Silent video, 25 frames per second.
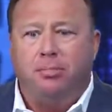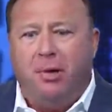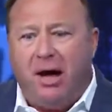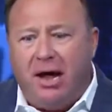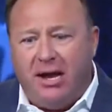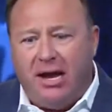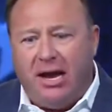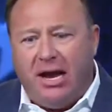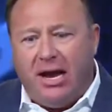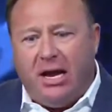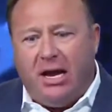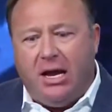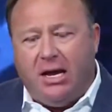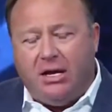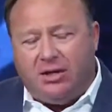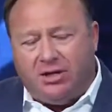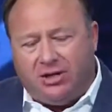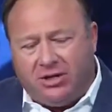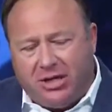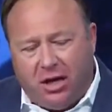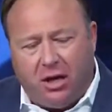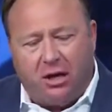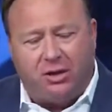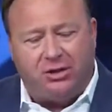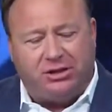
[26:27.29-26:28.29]
But
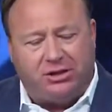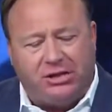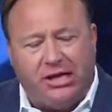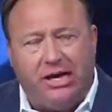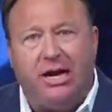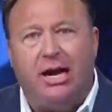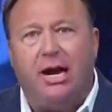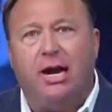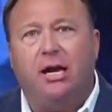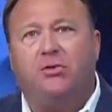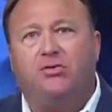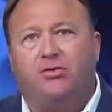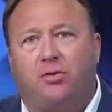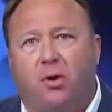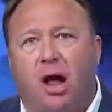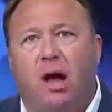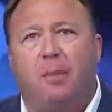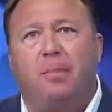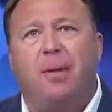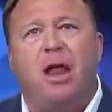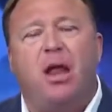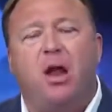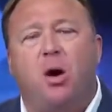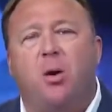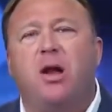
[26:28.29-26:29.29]
it's still seeing
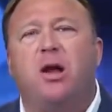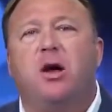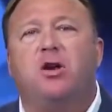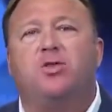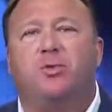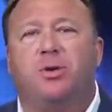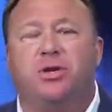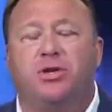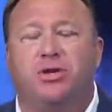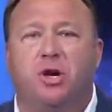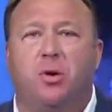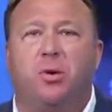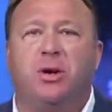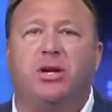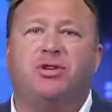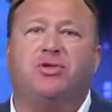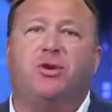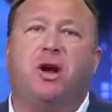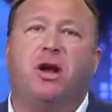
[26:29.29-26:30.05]
Trump, and I know he knows what he's doing.